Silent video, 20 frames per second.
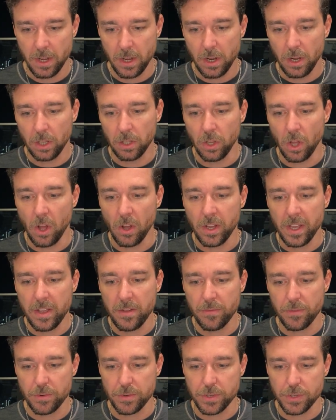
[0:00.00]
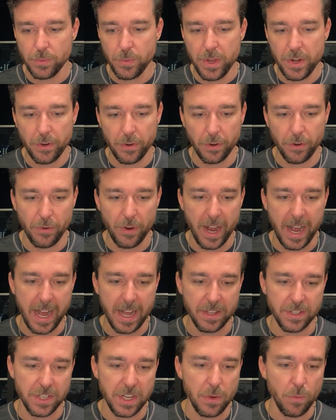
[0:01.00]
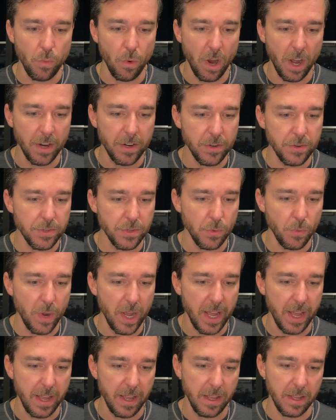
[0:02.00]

Longing for sweeter grass, he wanders away.